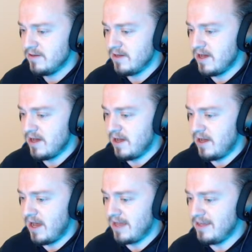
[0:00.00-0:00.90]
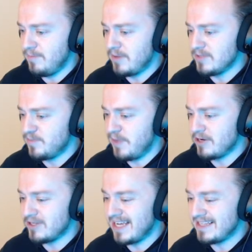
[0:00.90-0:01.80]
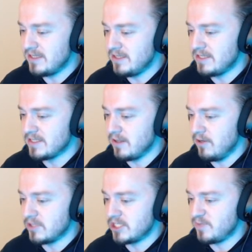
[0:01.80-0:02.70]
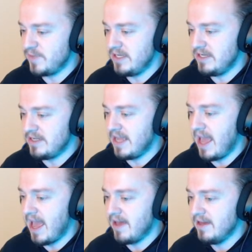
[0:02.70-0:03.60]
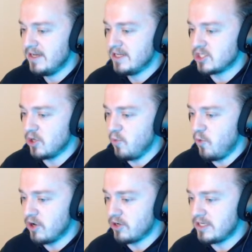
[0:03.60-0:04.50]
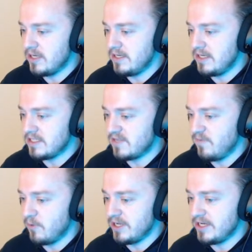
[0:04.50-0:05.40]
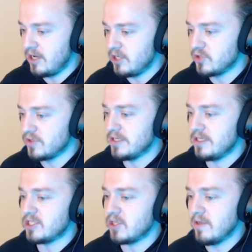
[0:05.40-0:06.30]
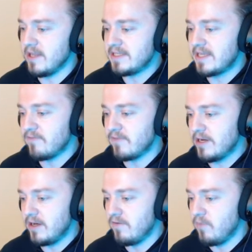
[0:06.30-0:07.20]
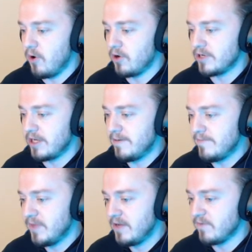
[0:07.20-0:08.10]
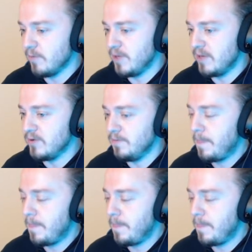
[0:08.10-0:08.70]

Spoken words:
I think Bubble's better technically because it lowers speed. Yeah, so Water Gun is 40 and 100. So let's get rid of Water Gun for Bubble.